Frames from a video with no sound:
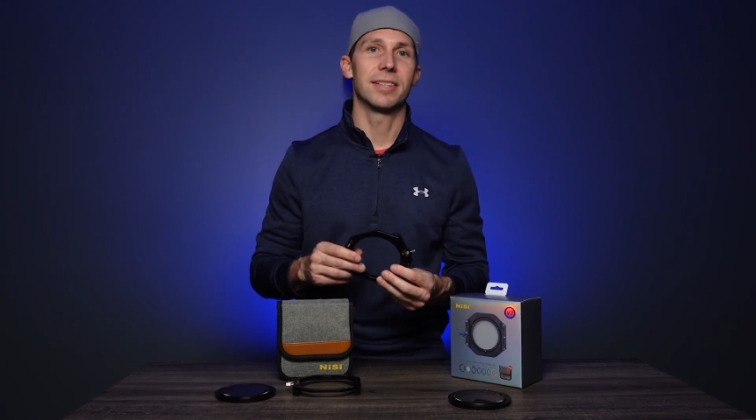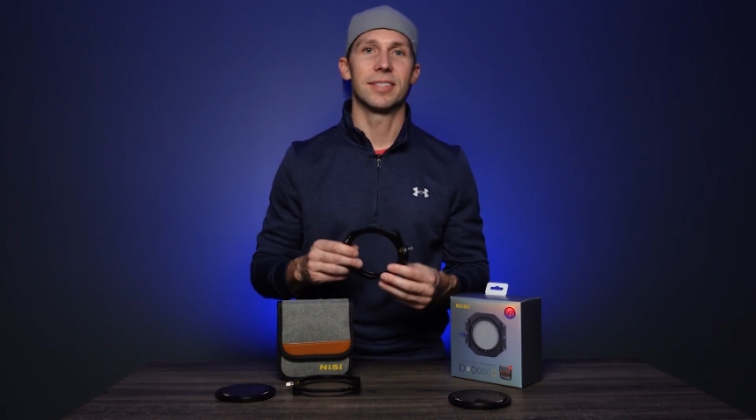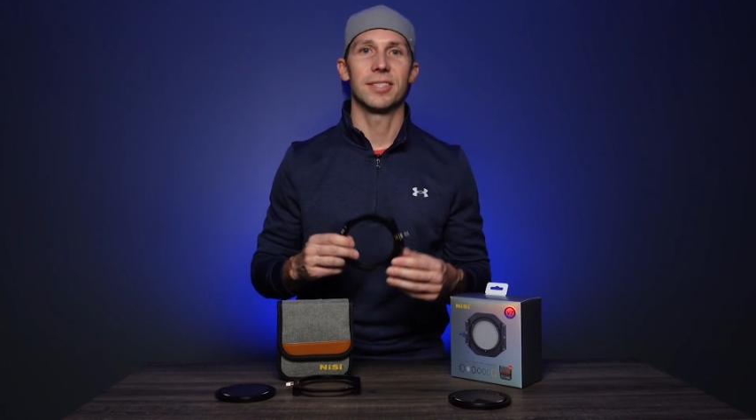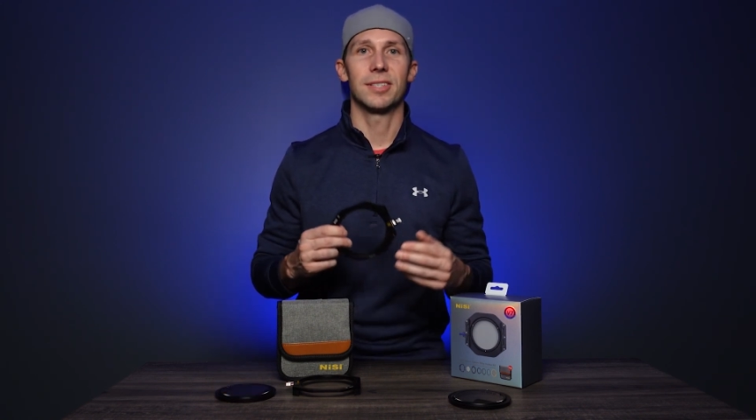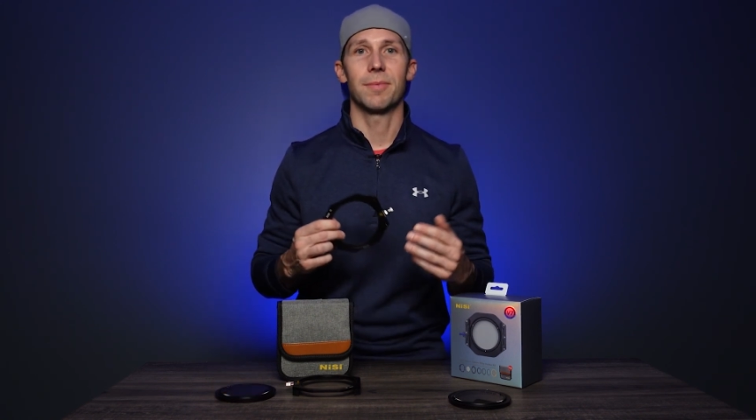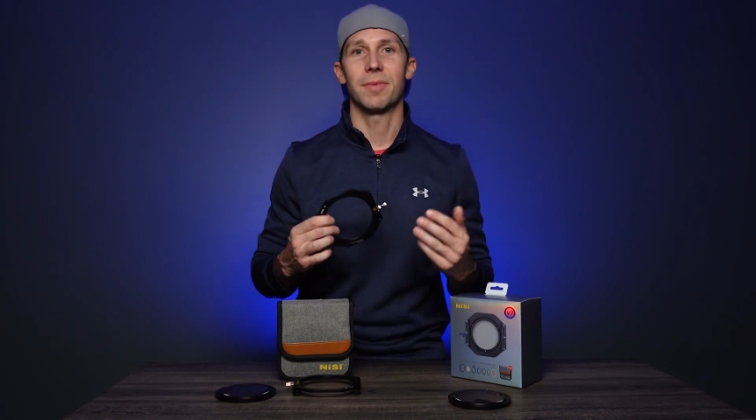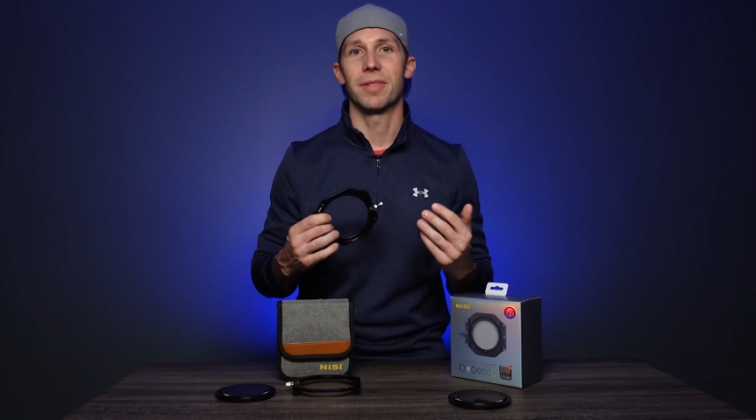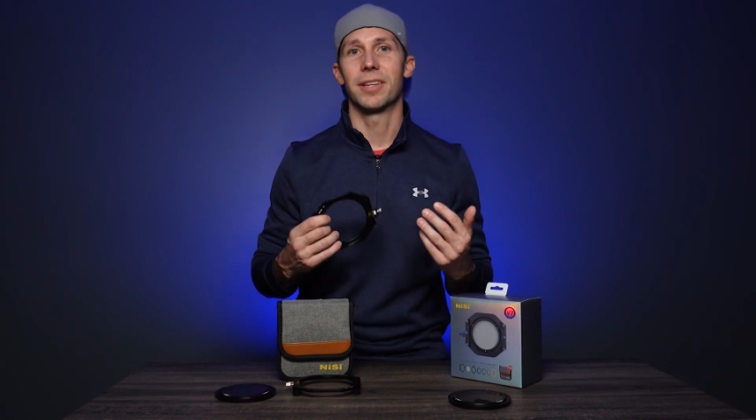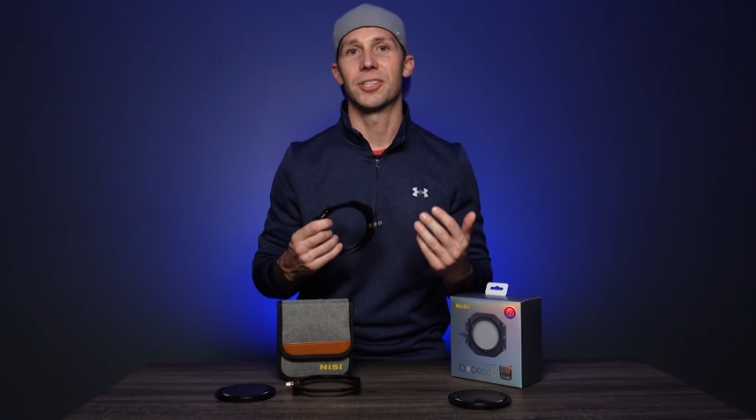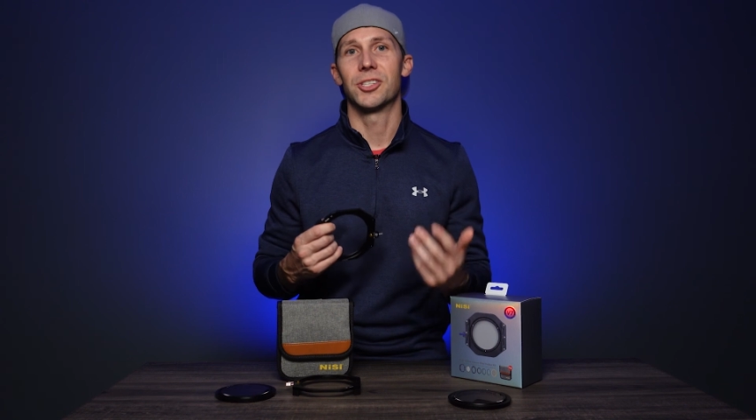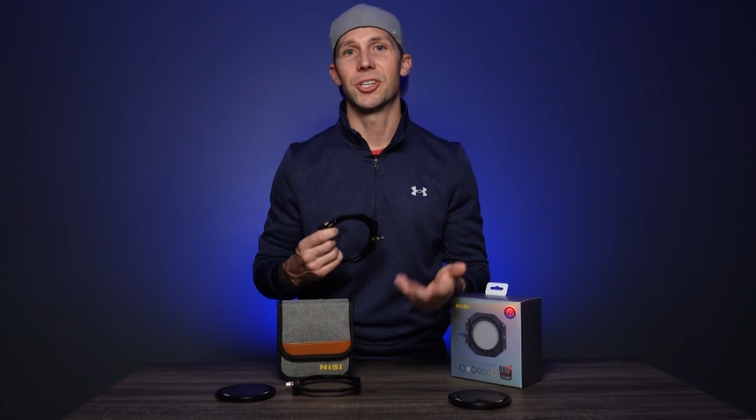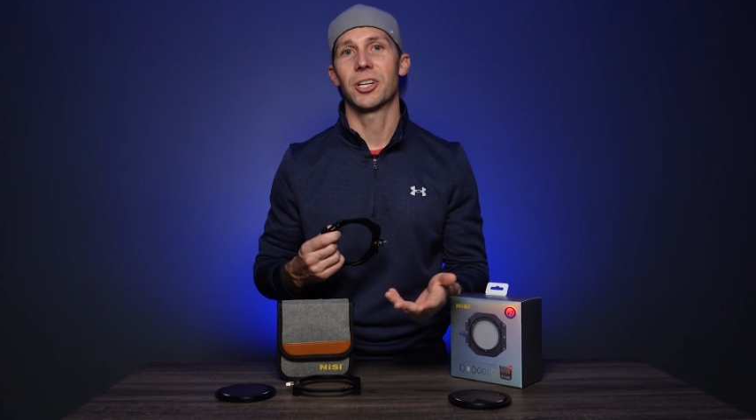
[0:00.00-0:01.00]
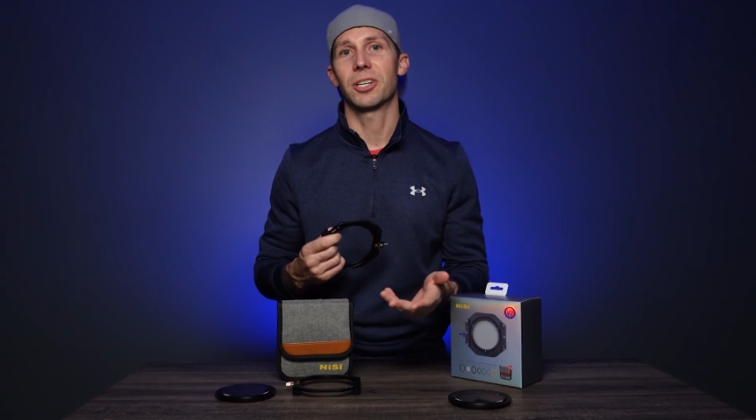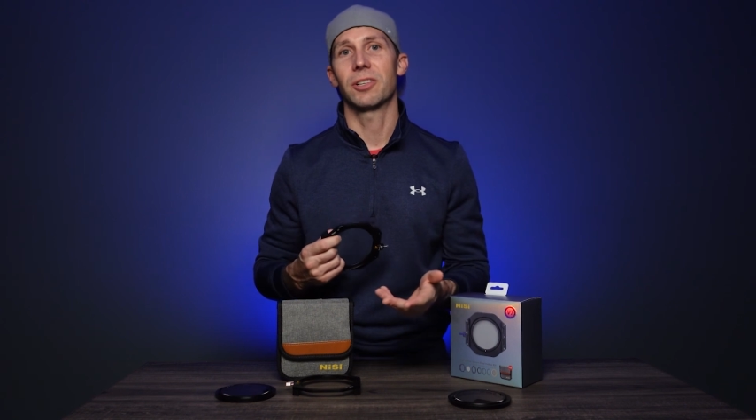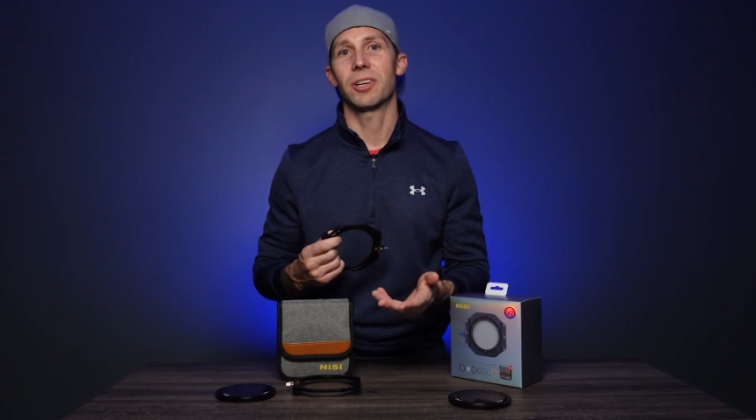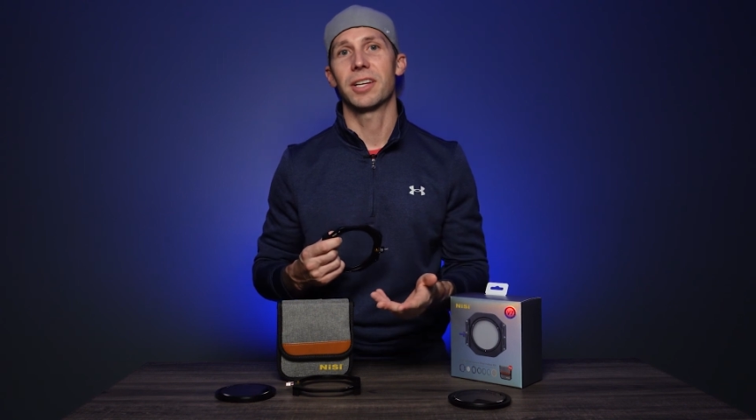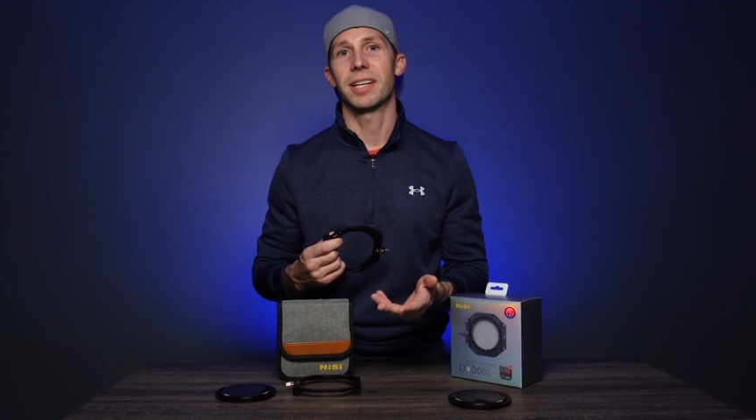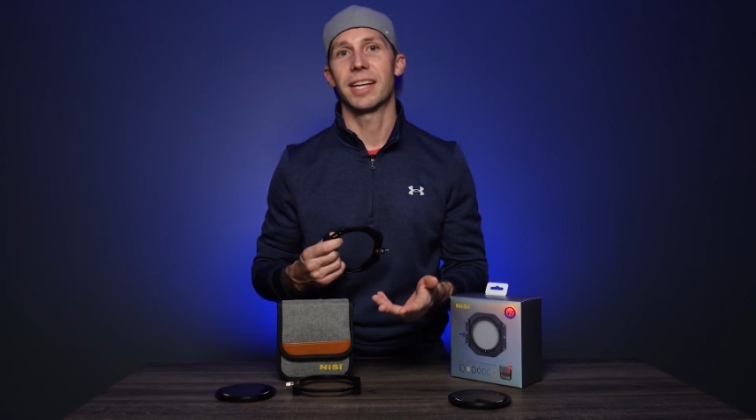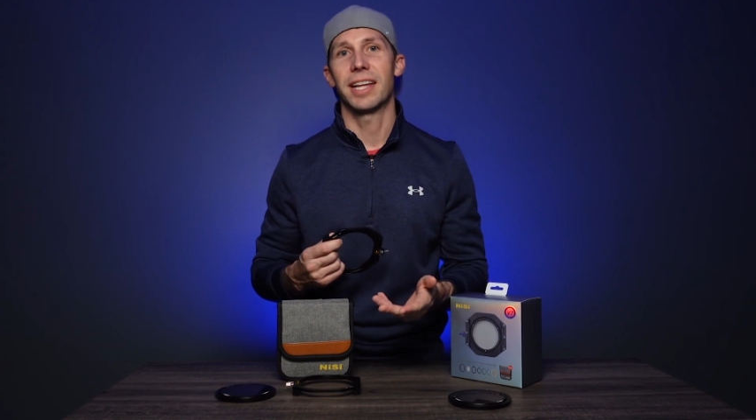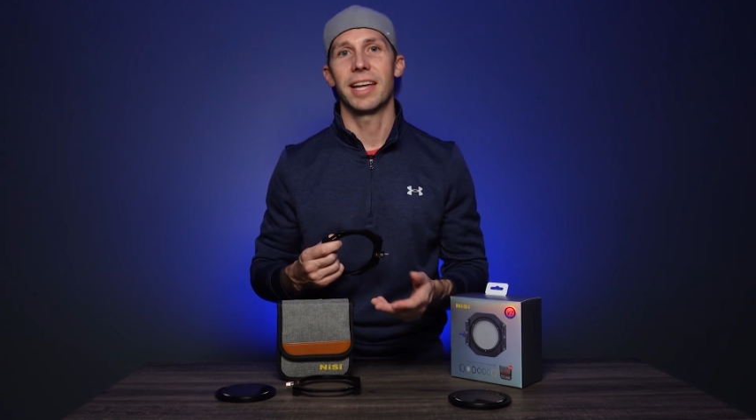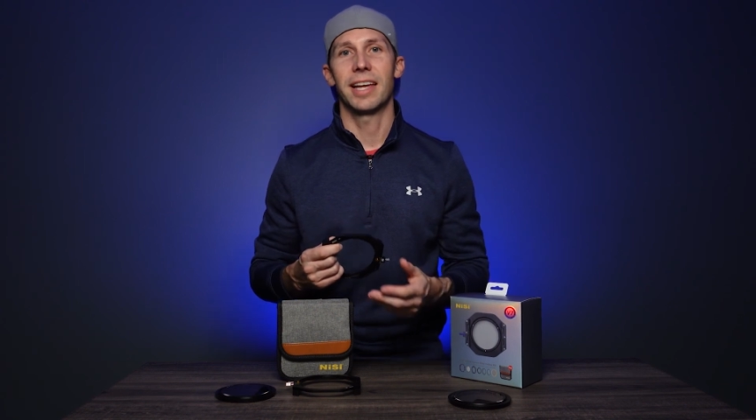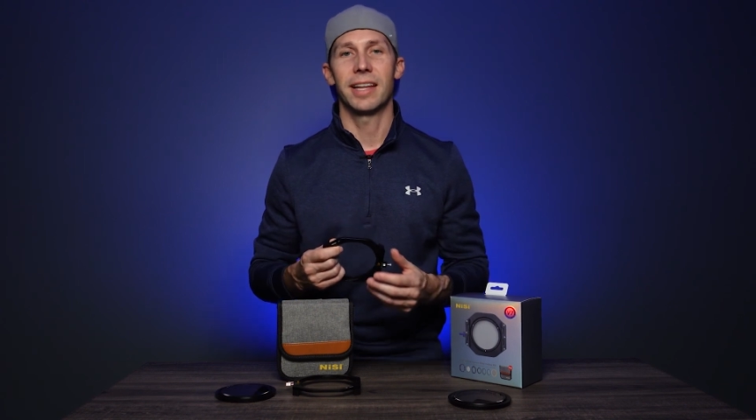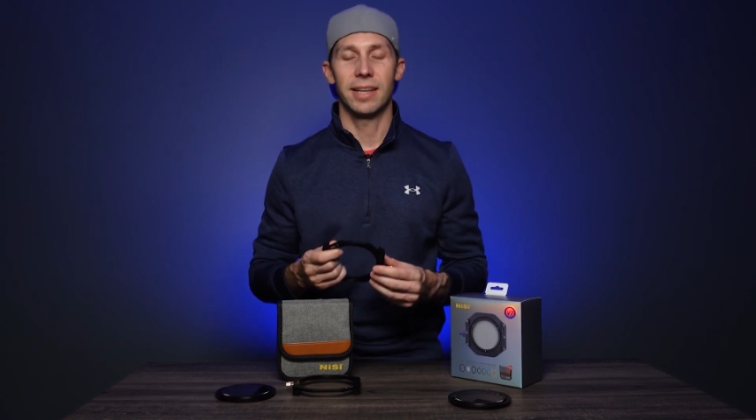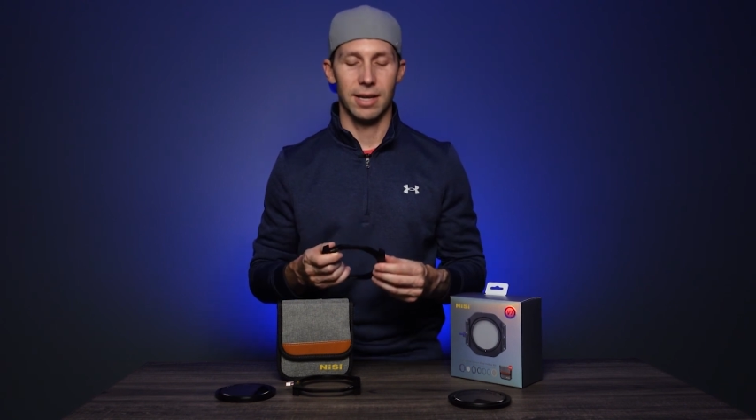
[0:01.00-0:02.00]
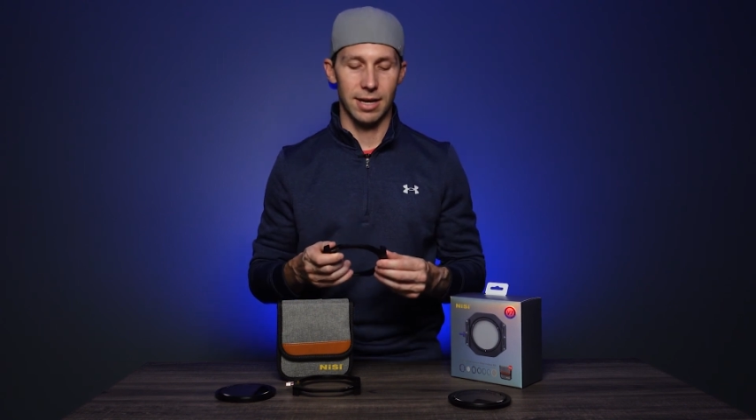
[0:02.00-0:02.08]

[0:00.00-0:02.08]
Is it something that you're looking to get?